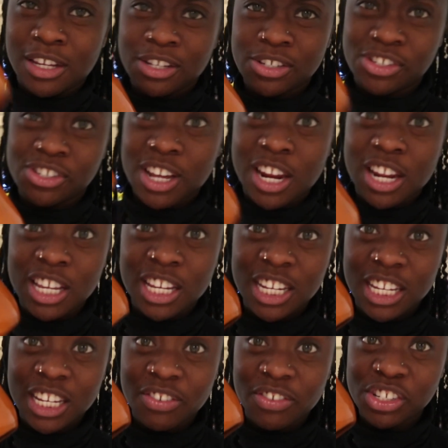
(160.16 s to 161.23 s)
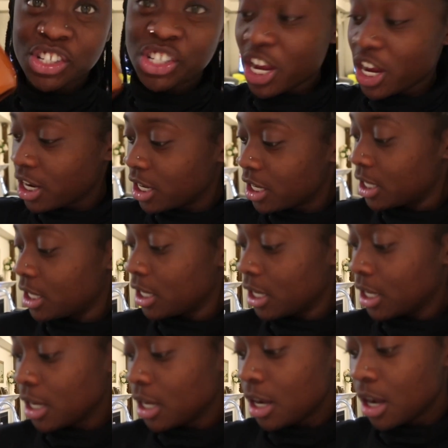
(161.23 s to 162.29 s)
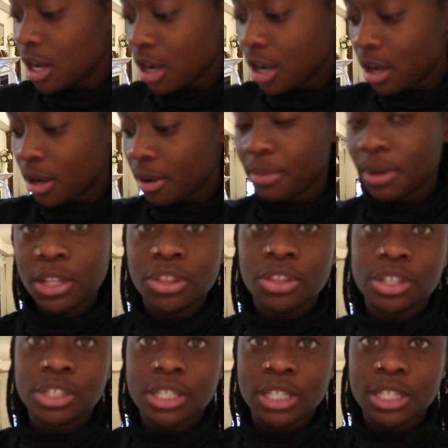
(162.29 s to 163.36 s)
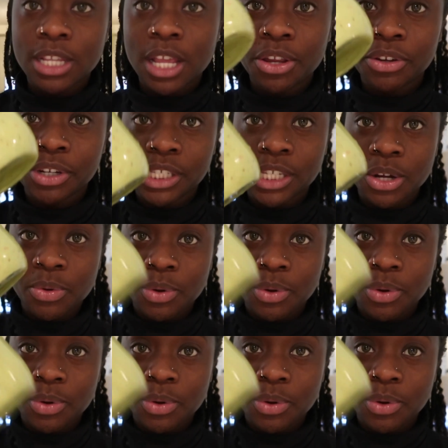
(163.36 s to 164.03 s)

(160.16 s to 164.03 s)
Just gotta give it a shake. There's the celery stick